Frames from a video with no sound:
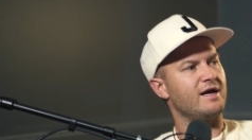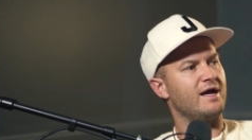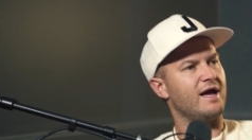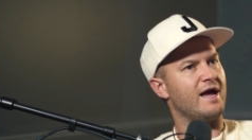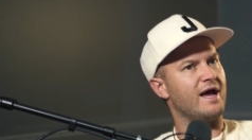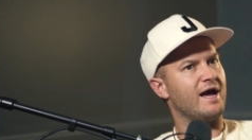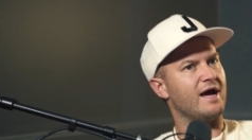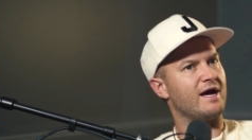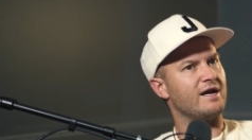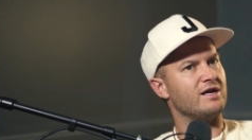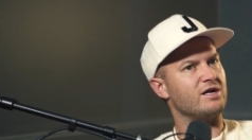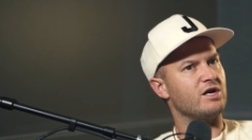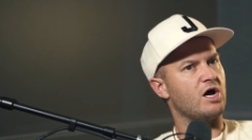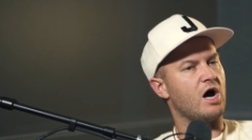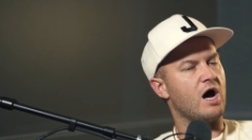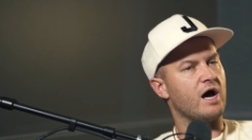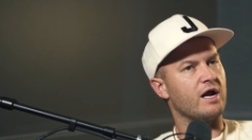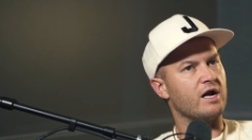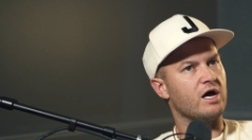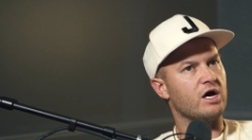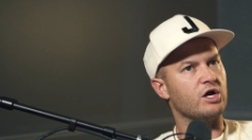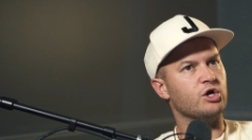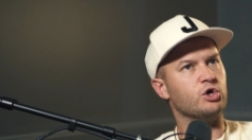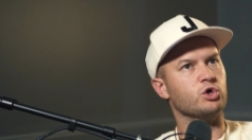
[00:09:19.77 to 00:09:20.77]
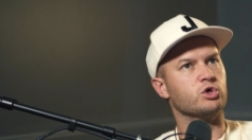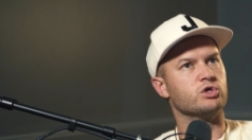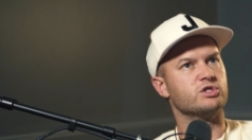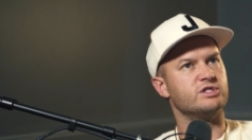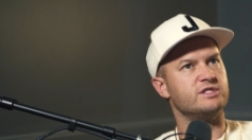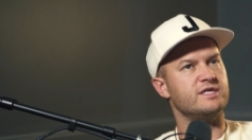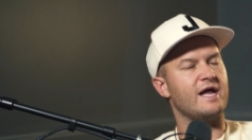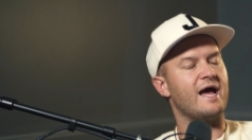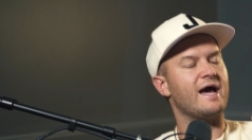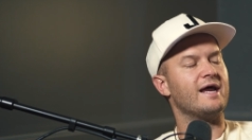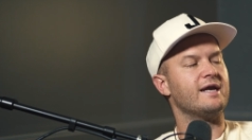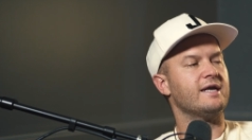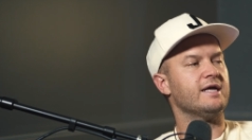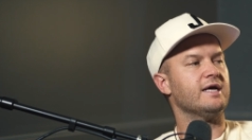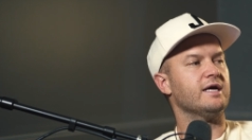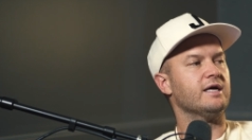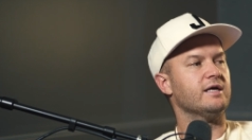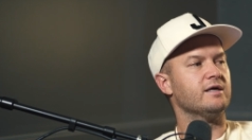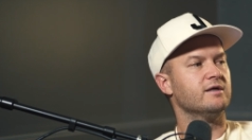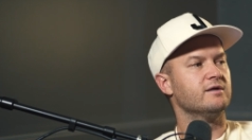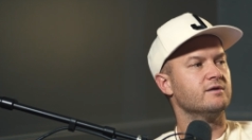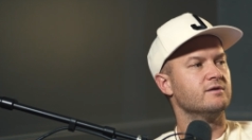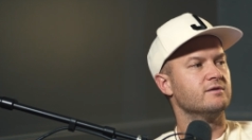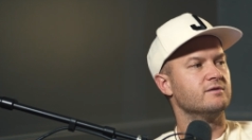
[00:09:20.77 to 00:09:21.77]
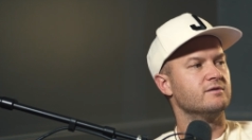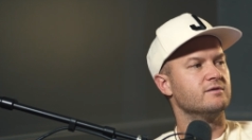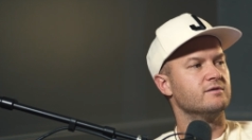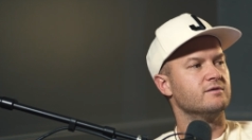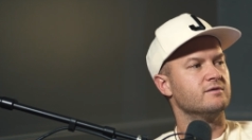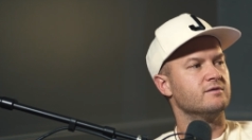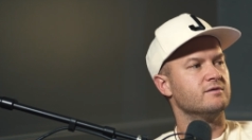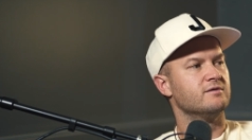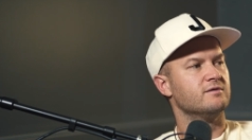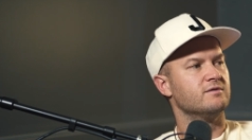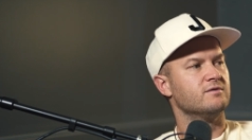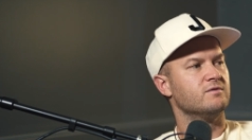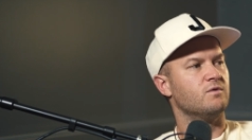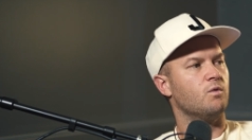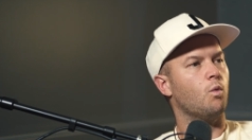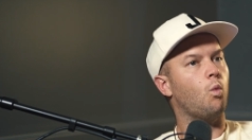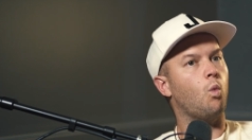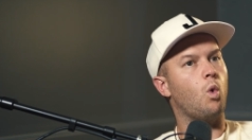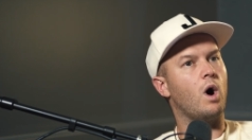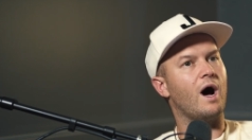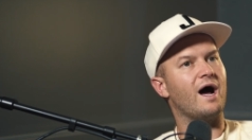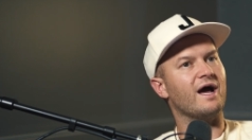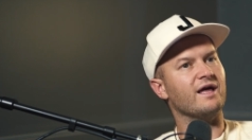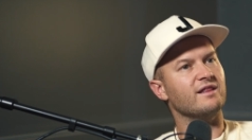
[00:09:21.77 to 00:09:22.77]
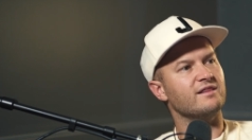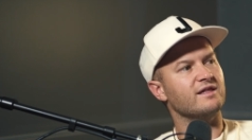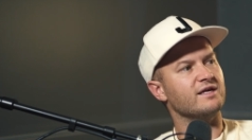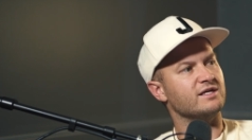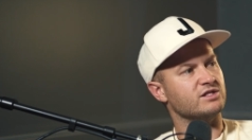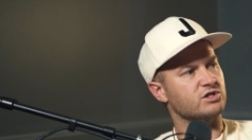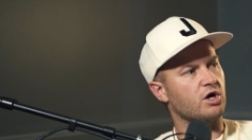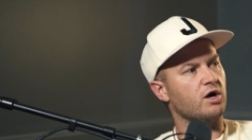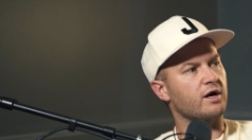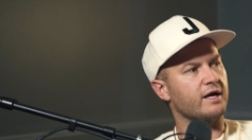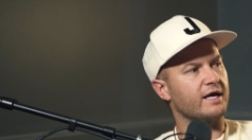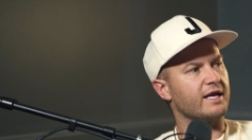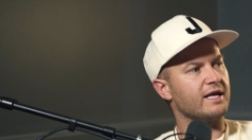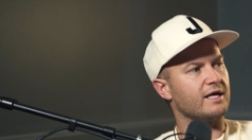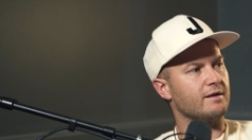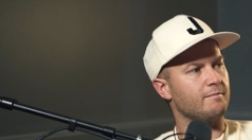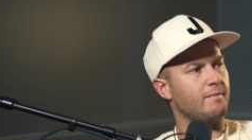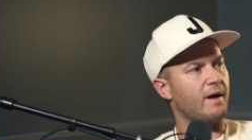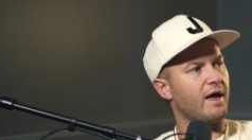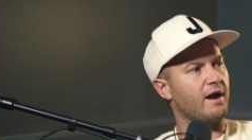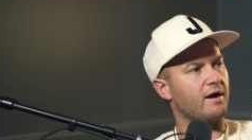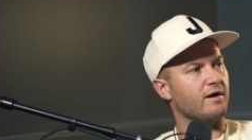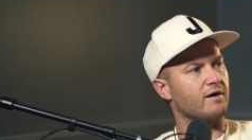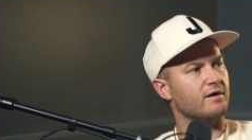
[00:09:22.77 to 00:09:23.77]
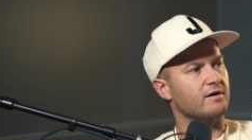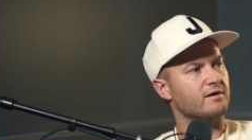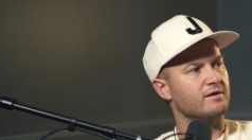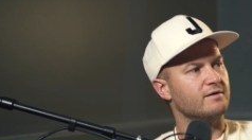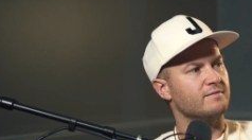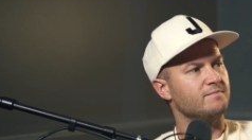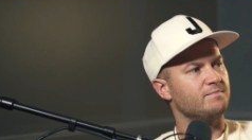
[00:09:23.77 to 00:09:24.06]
And not understanding why things aren't getting better.